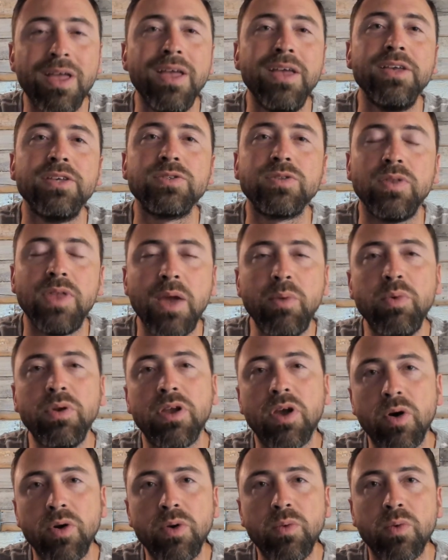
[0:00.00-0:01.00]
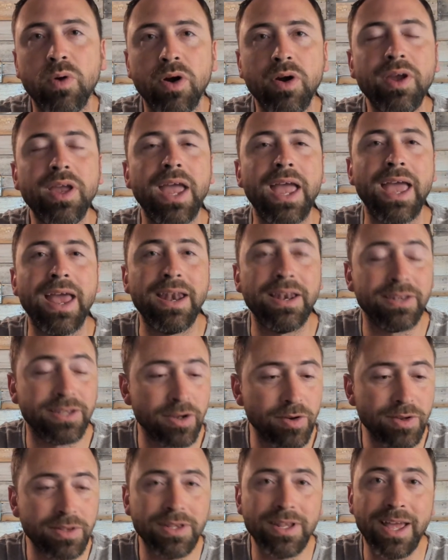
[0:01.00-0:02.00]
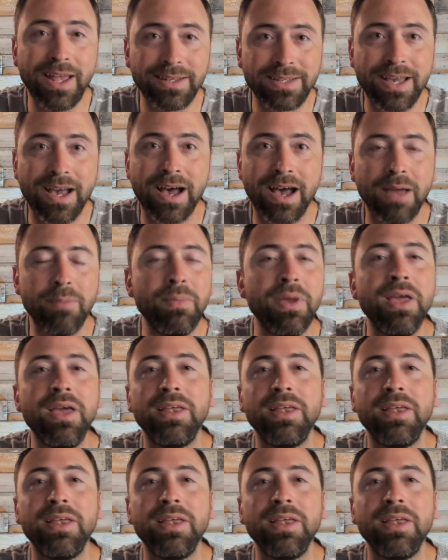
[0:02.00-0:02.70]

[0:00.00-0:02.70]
So they would go to work, and during that time,